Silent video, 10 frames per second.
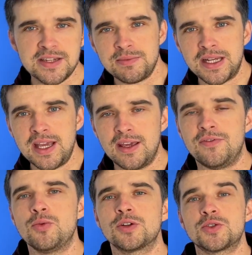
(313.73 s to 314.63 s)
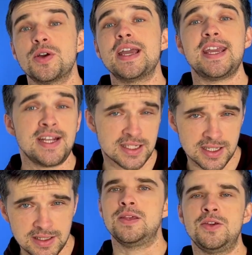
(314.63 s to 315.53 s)
money, if you want to eat,
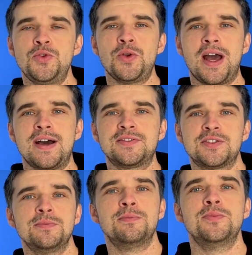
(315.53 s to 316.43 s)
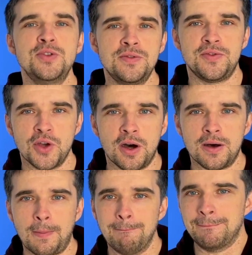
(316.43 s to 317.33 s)
you have to move
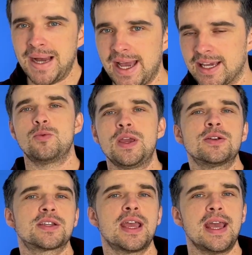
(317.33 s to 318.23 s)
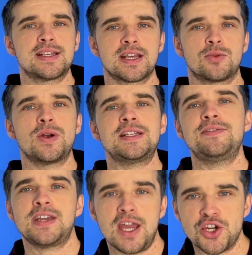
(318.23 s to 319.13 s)
your back. We could say it's a
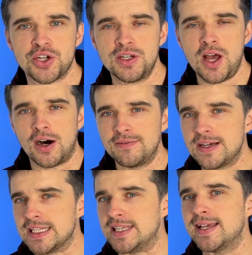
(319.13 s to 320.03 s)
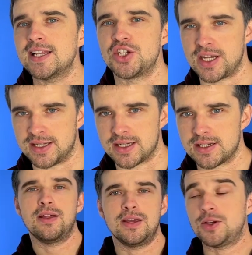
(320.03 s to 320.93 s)
gratification of diligence.
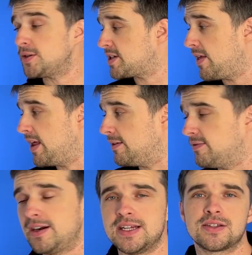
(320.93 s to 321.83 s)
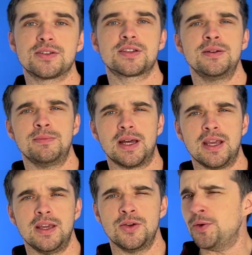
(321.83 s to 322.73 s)
You could say that phrase to
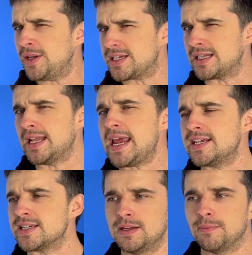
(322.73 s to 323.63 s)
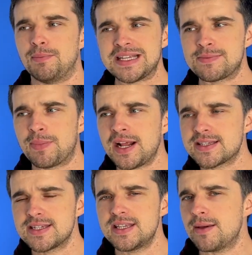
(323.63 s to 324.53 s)
somebody who is lazy. Bez
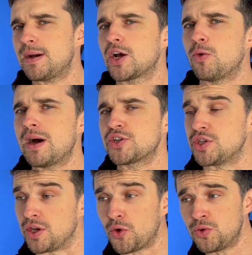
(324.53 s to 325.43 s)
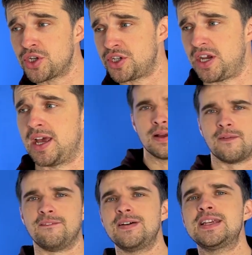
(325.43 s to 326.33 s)
pracy nie ma kołaczy, rusz się,
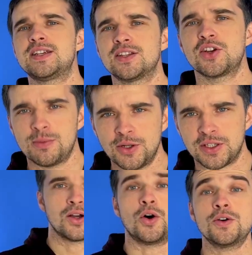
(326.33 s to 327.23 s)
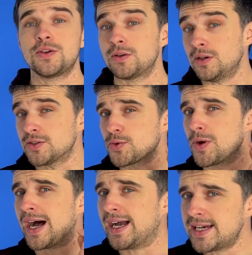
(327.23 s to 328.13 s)
weź się do roboty. Or you could also
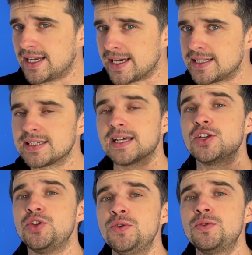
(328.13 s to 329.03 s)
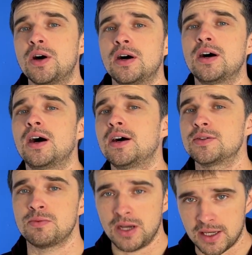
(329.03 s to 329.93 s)
highlight that you are
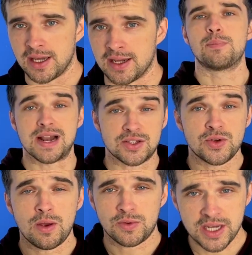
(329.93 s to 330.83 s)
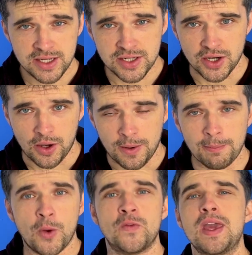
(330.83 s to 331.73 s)
hardworking. Pracuję ciężko,
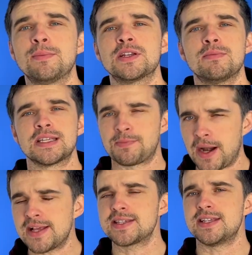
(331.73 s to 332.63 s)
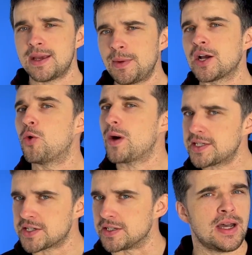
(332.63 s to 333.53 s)
bo wiem, że bez pracy nie ma
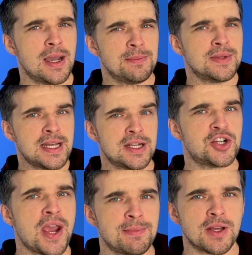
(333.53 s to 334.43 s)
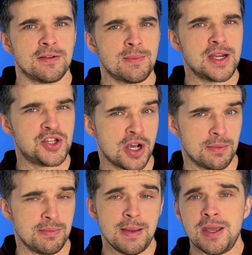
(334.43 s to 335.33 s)
kołaczy. I'm not ashamed of my job.
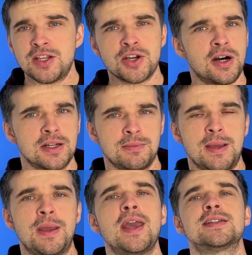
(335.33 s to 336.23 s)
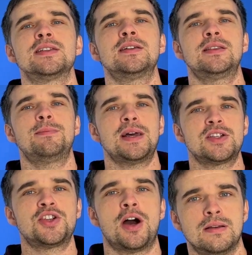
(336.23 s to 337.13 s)
Maybe it's hard, maybe it's not the best
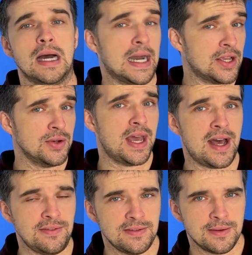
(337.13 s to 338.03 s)
job I could have,